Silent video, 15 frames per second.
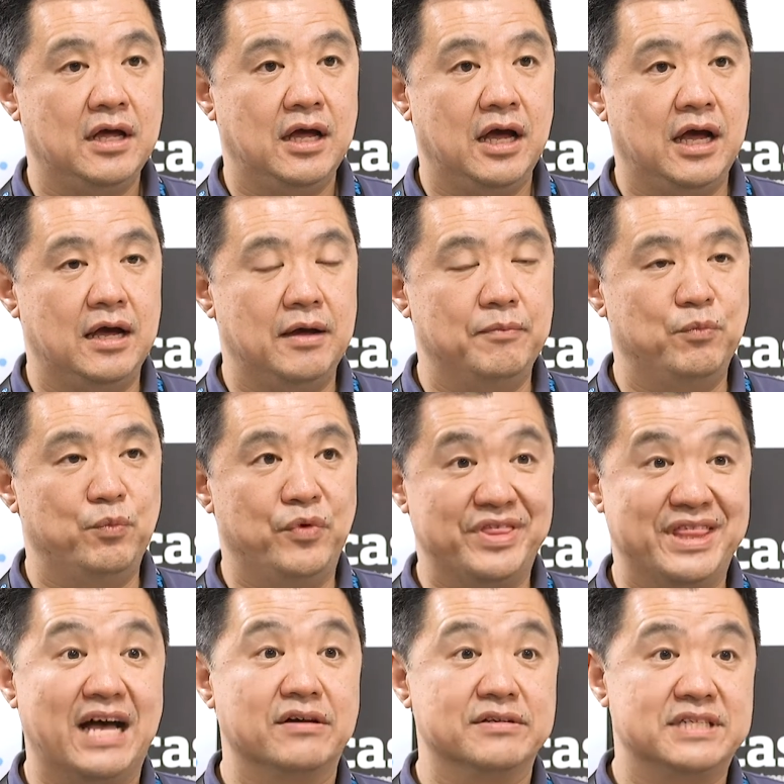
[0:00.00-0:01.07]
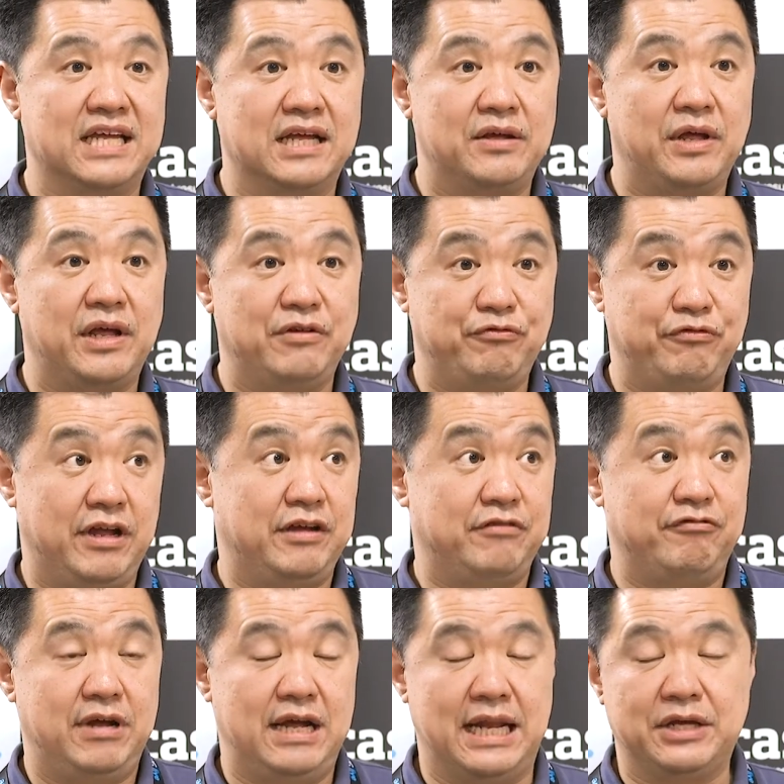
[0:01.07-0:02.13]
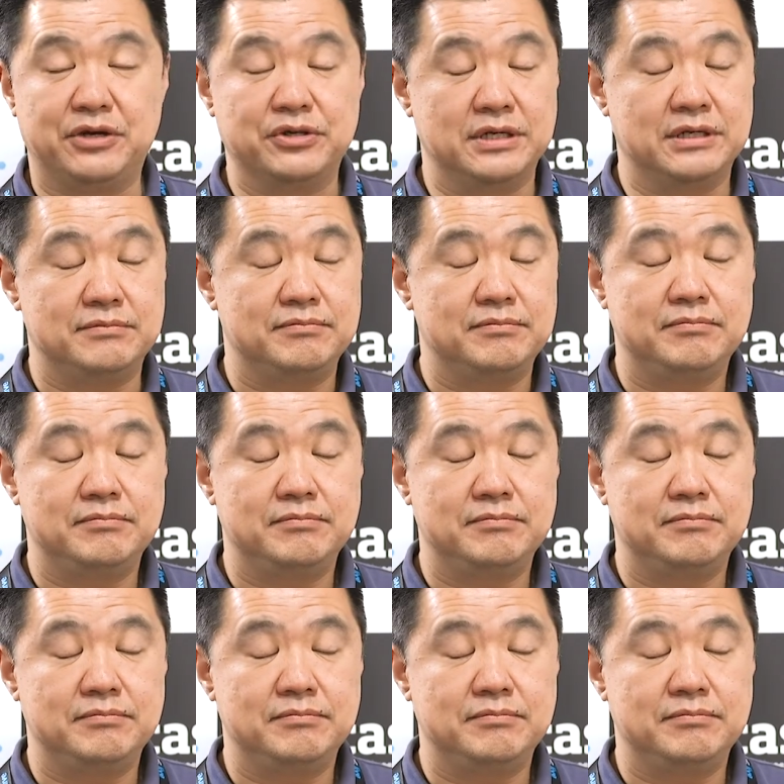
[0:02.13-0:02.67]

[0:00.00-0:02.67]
Um, without it, it, we really couldn't